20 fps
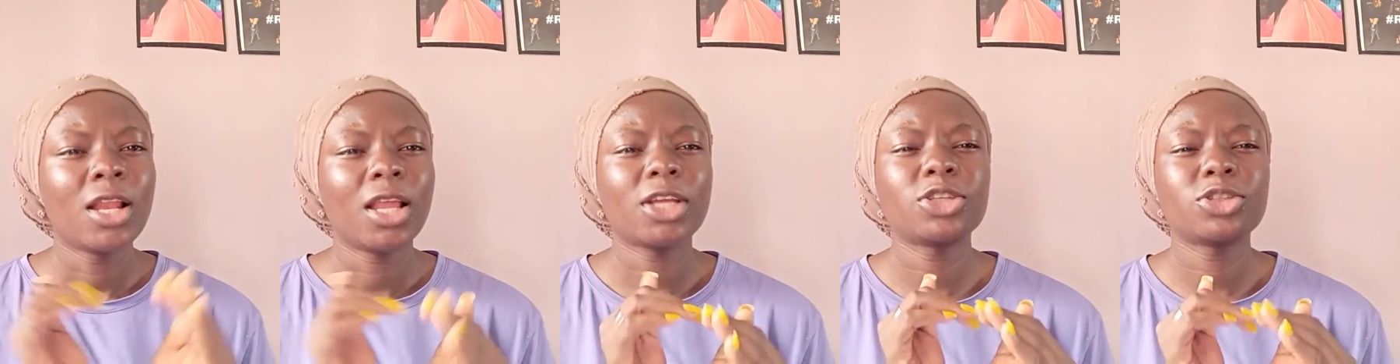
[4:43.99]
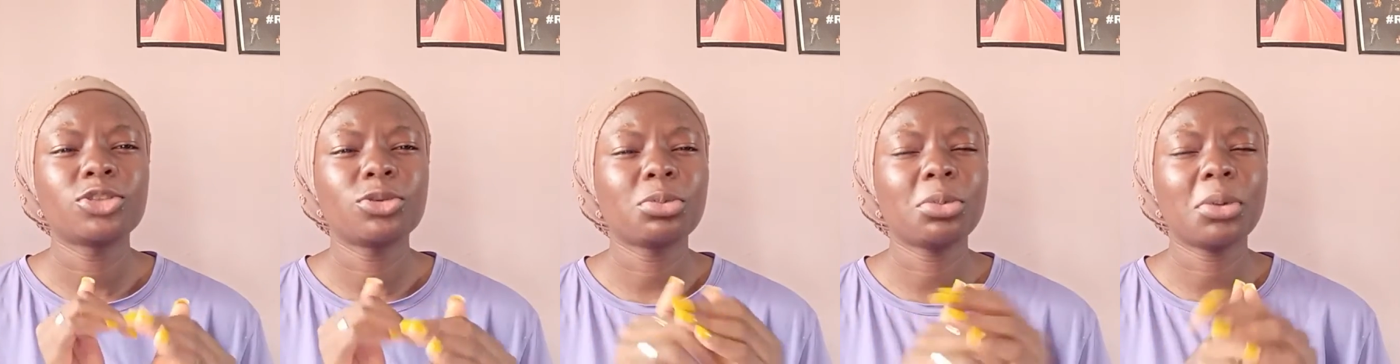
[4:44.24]
Like
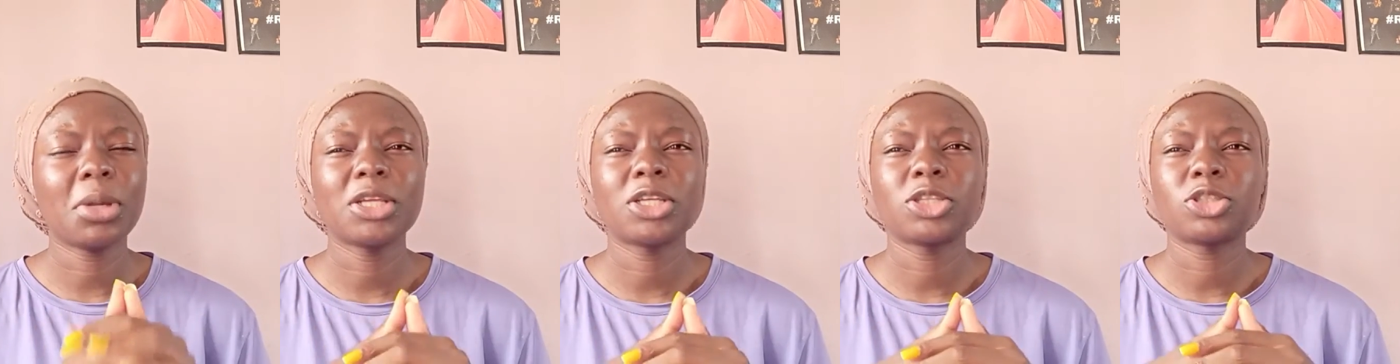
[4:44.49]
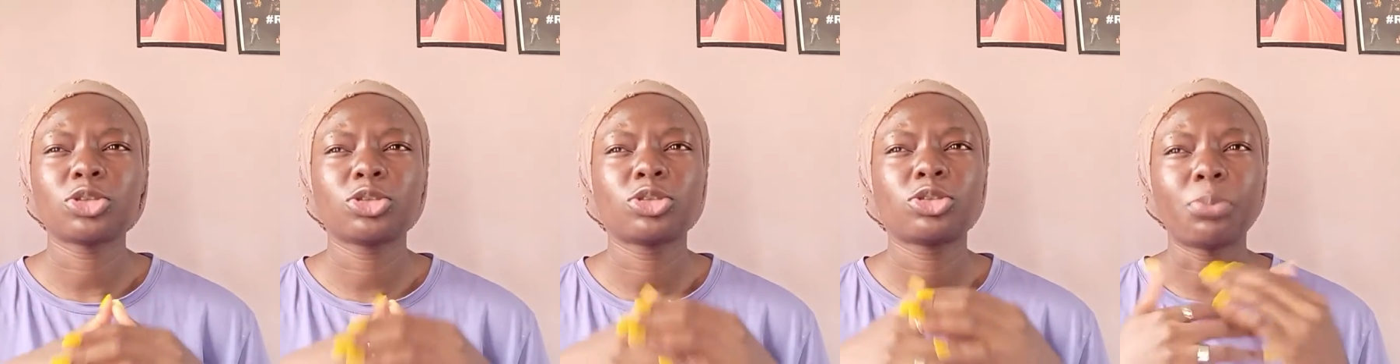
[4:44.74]
looking,
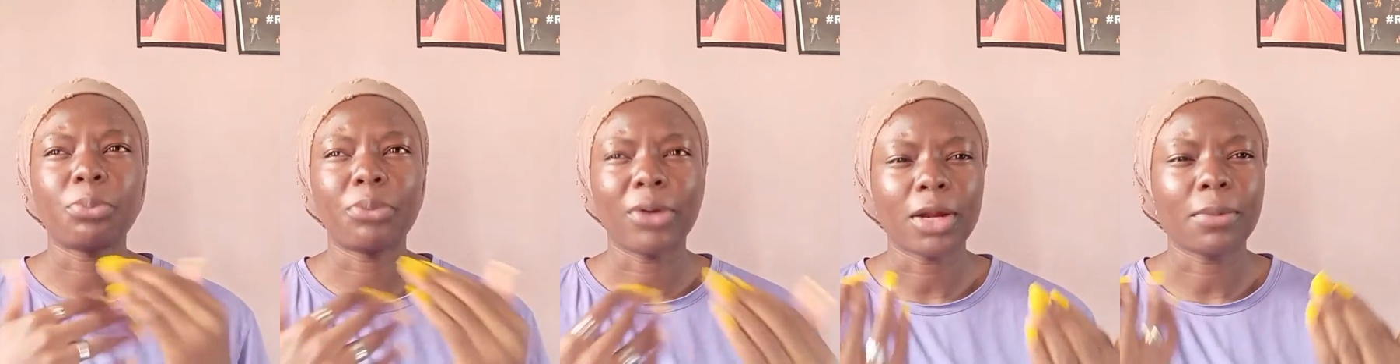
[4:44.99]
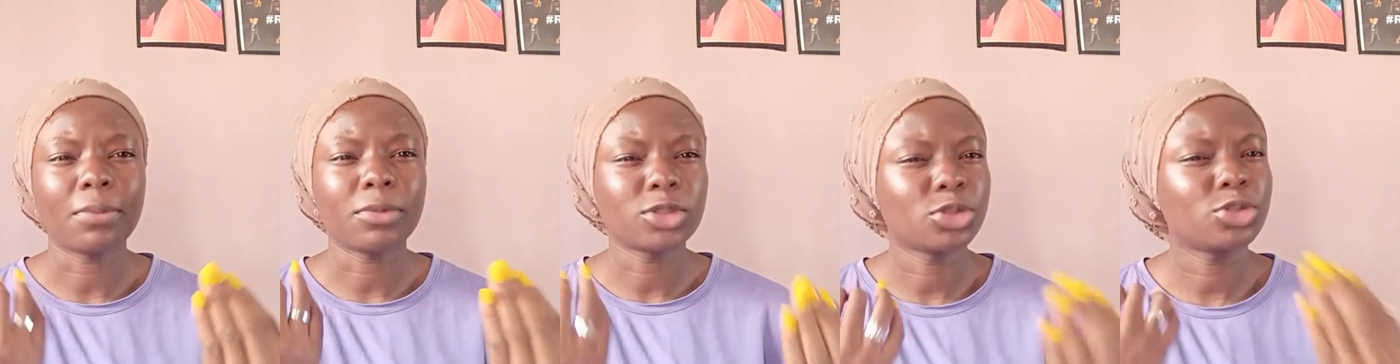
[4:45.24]
you're just
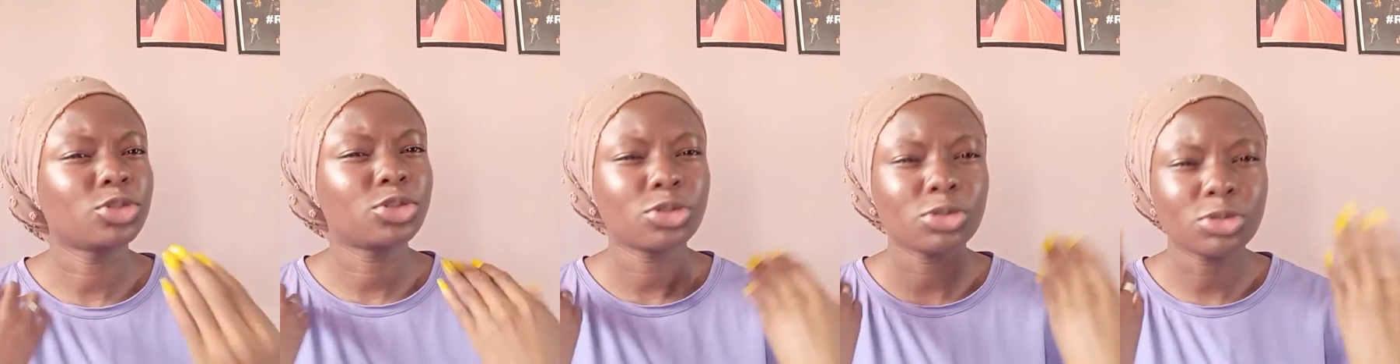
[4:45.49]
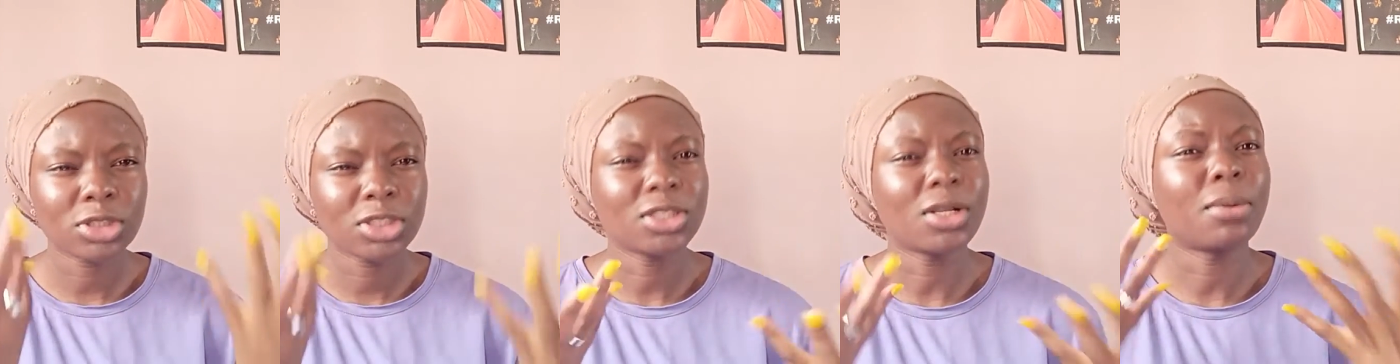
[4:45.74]
bragging, but you
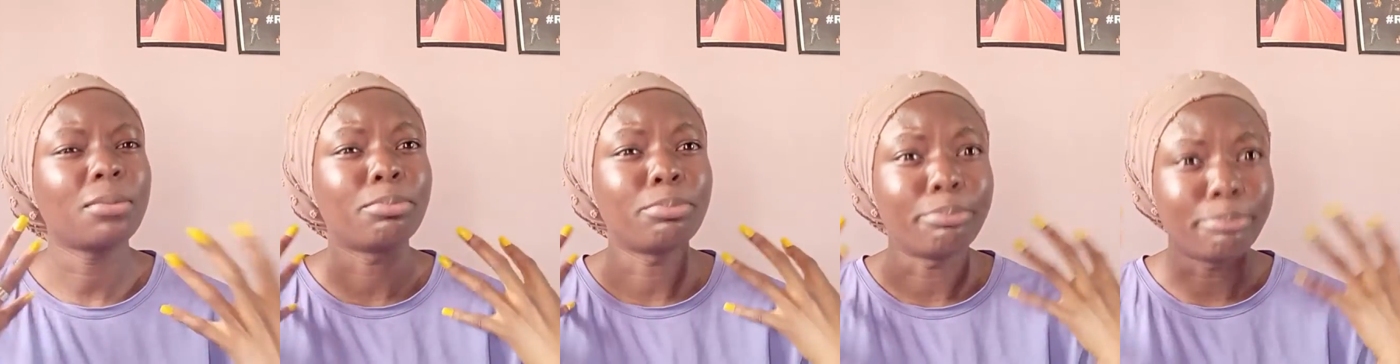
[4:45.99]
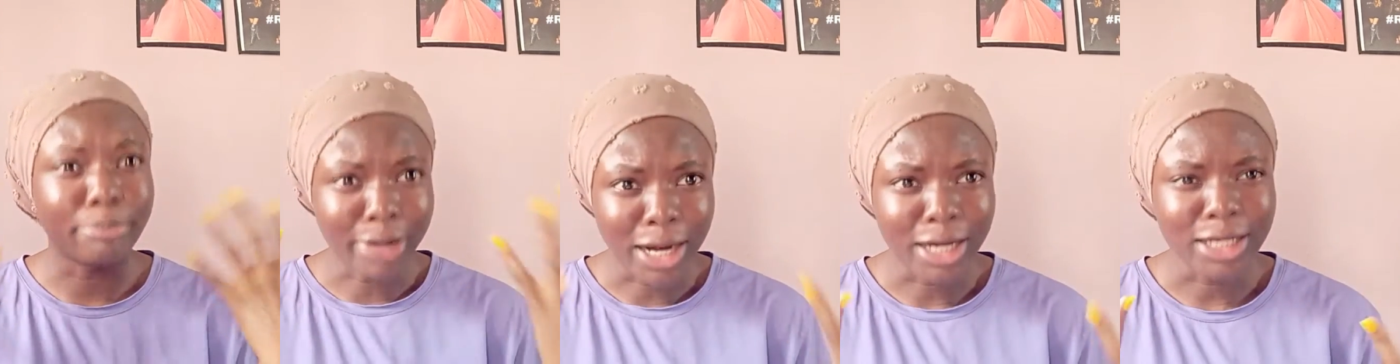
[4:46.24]
should not
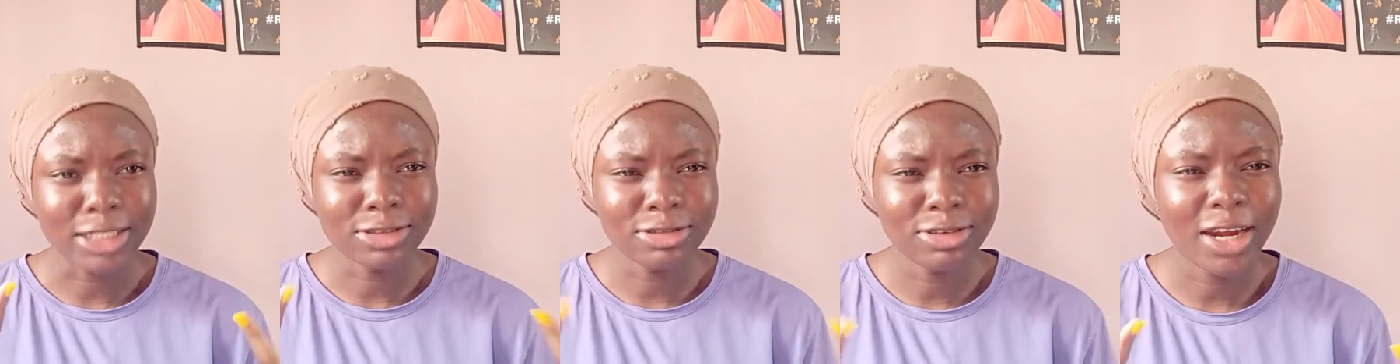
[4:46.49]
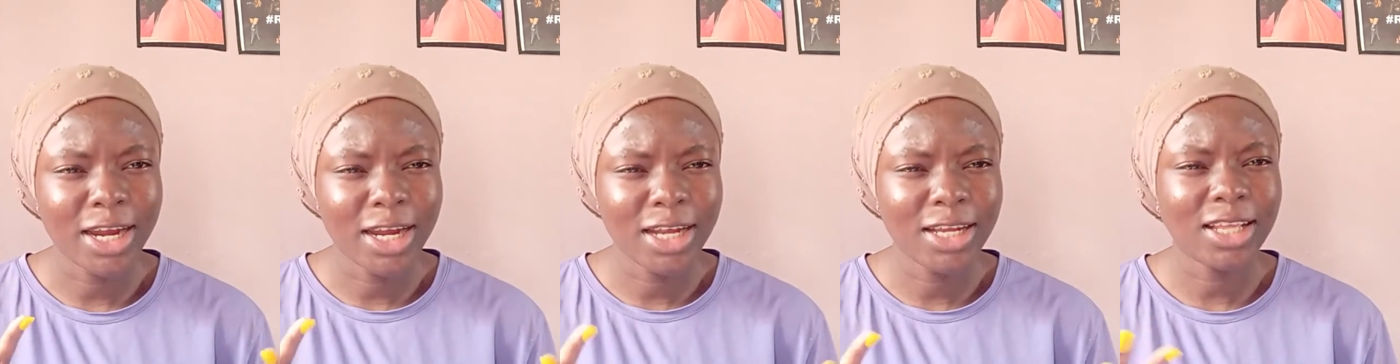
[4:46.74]
bragging,
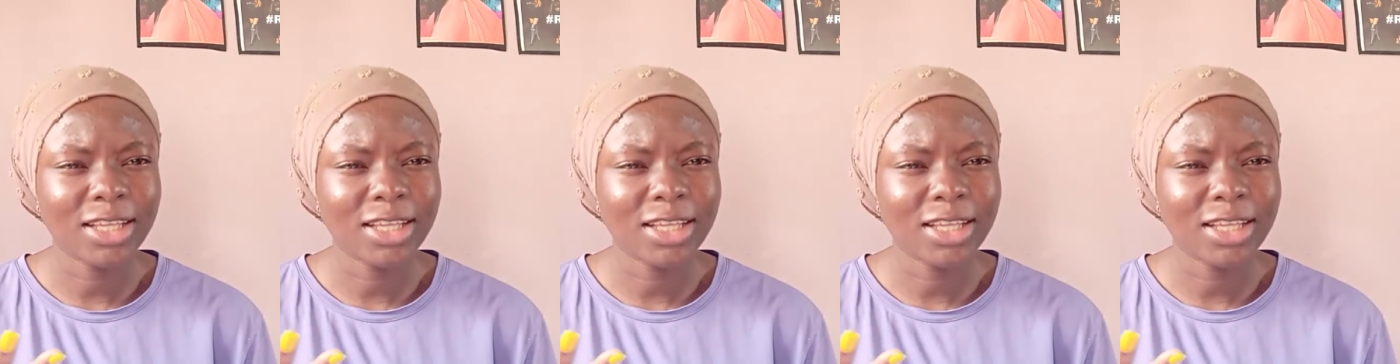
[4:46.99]
right?